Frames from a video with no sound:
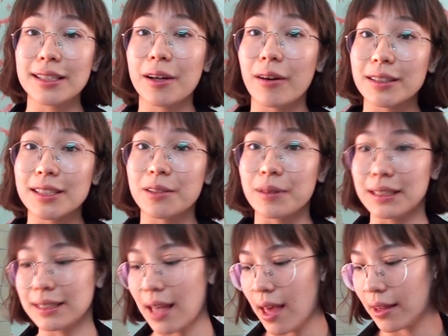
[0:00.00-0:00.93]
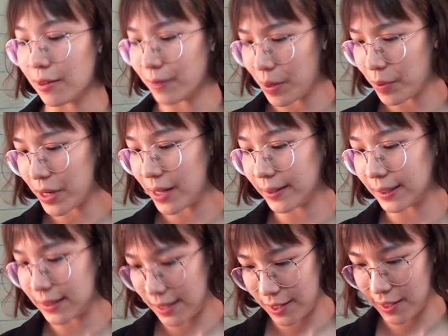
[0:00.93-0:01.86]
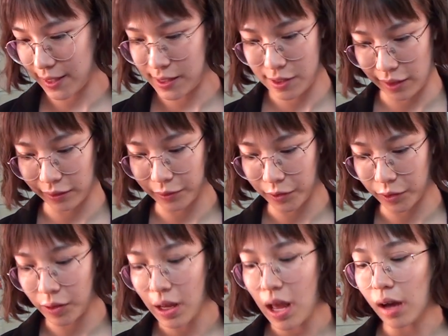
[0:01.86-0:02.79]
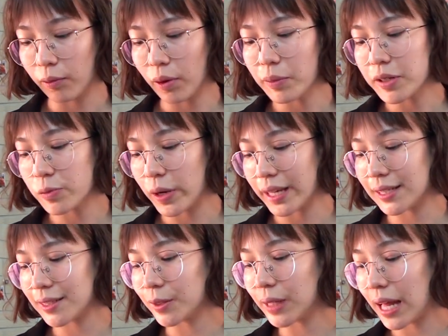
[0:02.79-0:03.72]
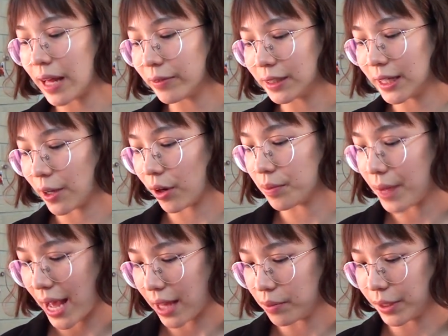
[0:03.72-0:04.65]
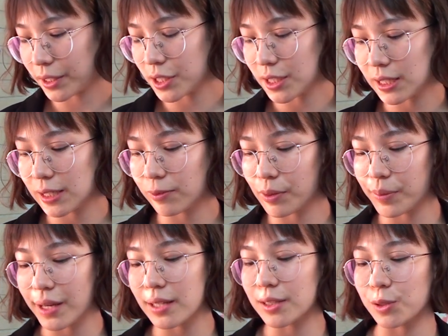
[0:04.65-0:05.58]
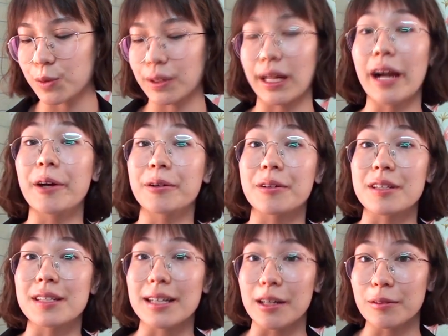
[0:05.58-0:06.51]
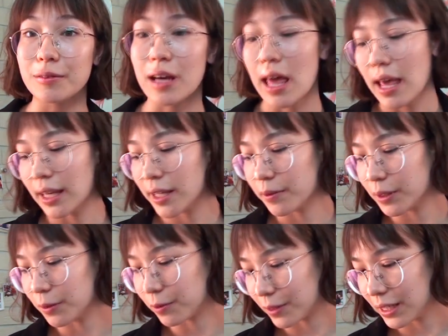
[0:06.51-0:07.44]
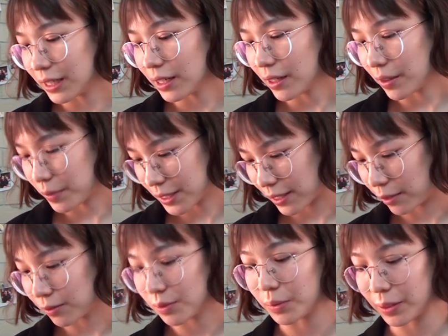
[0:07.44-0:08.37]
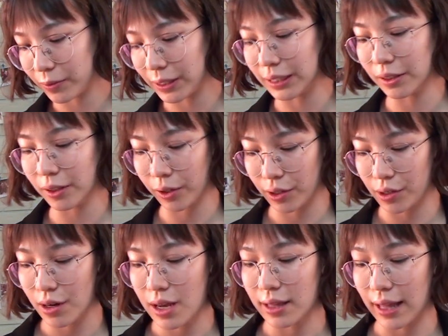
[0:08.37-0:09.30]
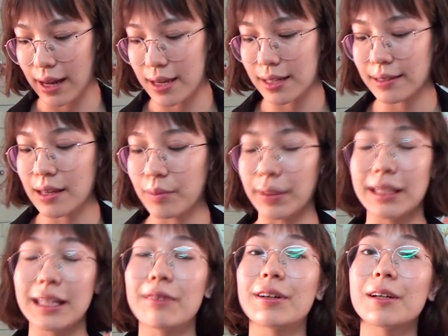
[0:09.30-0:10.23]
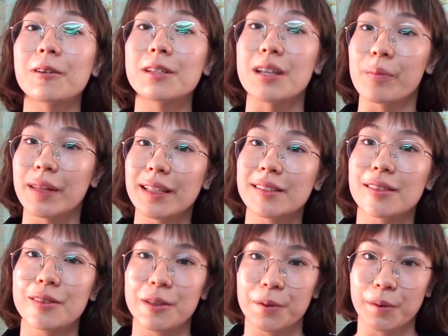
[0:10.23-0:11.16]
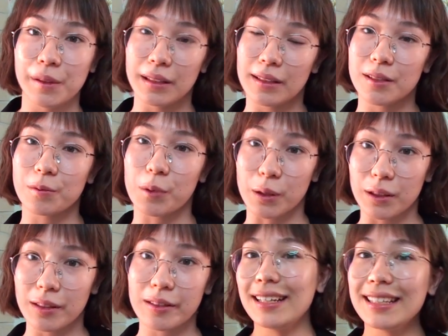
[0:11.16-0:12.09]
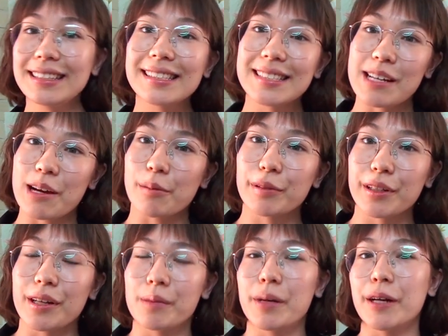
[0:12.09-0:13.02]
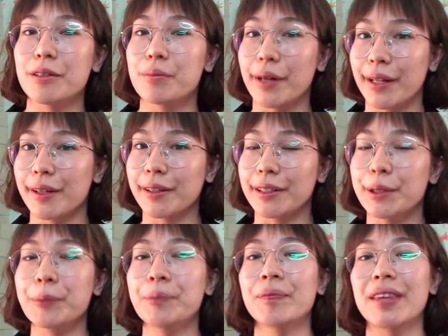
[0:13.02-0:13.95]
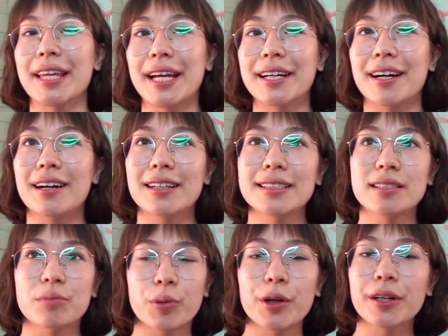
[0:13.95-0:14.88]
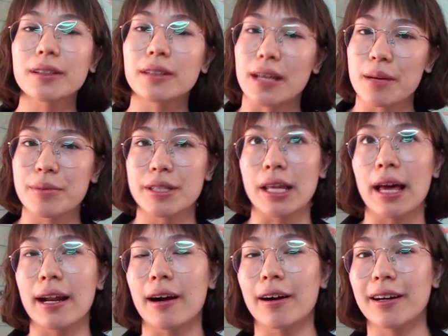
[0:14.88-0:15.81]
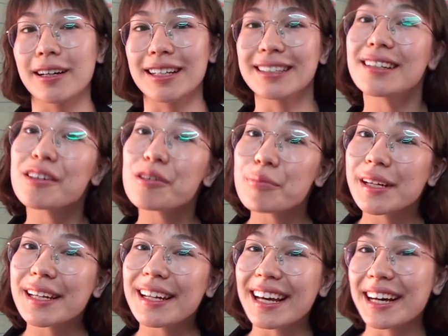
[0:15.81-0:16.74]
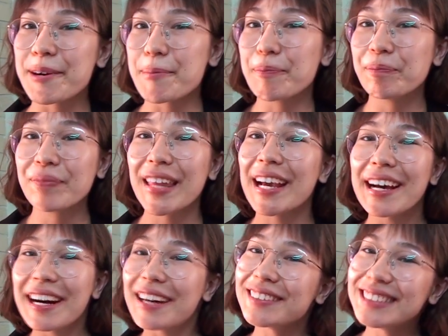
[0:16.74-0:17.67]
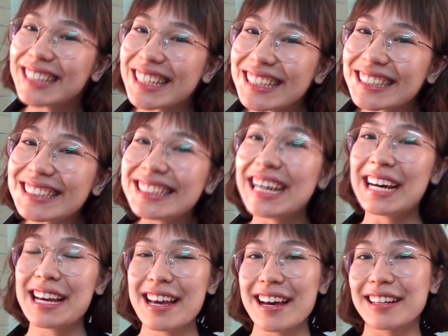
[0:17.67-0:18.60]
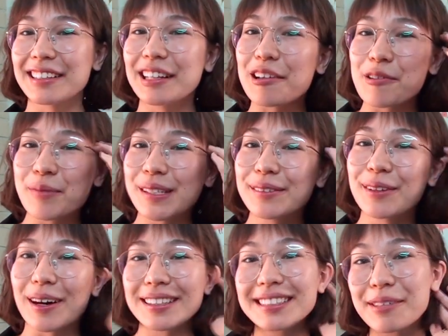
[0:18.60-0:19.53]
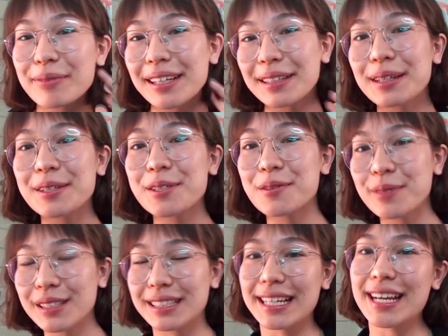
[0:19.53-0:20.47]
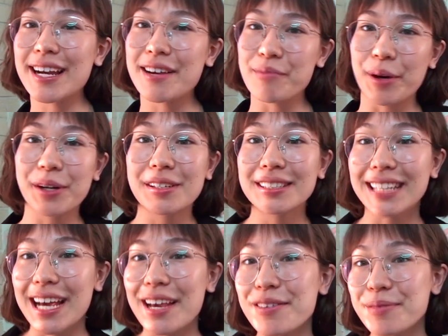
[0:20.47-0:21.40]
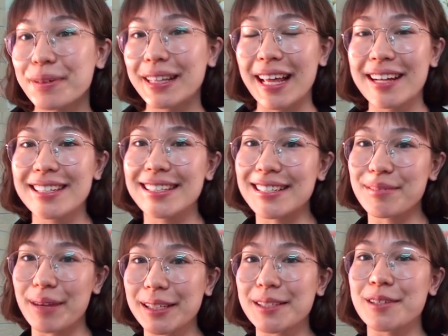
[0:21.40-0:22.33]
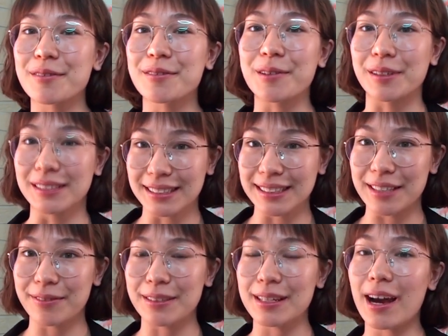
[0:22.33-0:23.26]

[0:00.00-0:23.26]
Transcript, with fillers: a consequence, the feminine condition in general. Woman weighs so heavily on man because she is forbidden to rely on herself. He will free himself by freeing her, that is, by giving her something to do in this world. In this chapter about motherhood, there are some more claims that are a little bit outdated, a little bit not something that you would say in modern times, but that is expected, of course, given